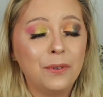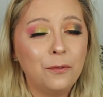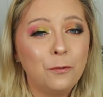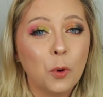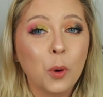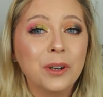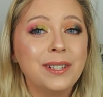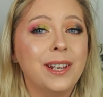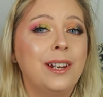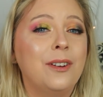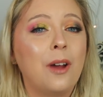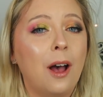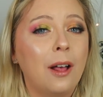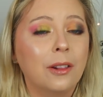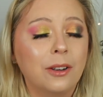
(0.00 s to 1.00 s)
fourteen
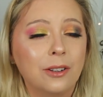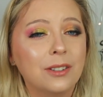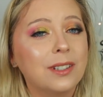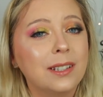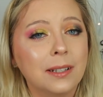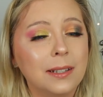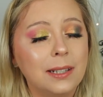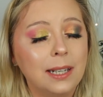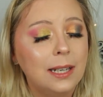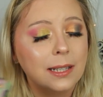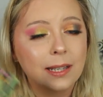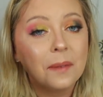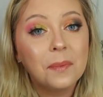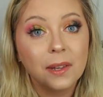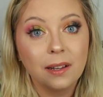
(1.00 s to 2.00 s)
dollars, sixteen dollars,
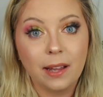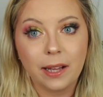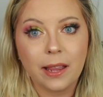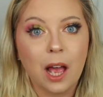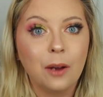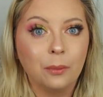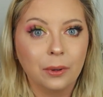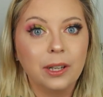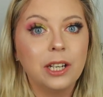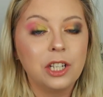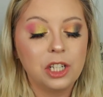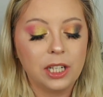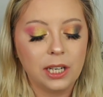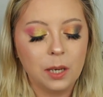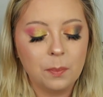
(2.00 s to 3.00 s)
something like that, really
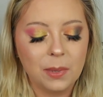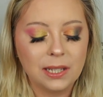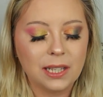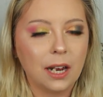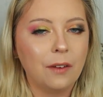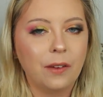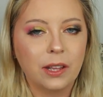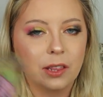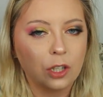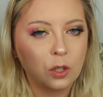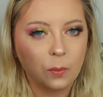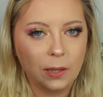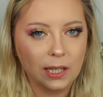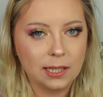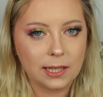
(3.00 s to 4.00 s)
cheap, instead of like the
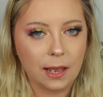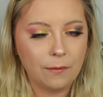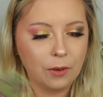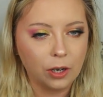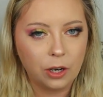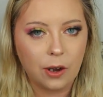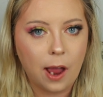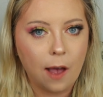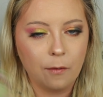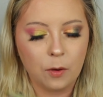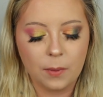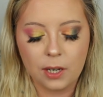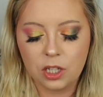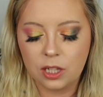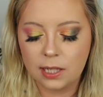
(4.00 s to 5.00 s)
twenty-seven dollars or however
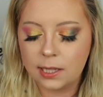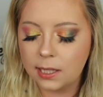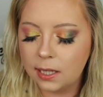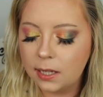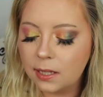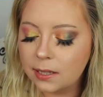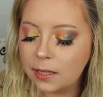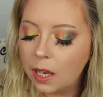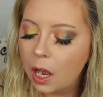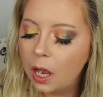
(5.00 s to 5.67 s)
much this is.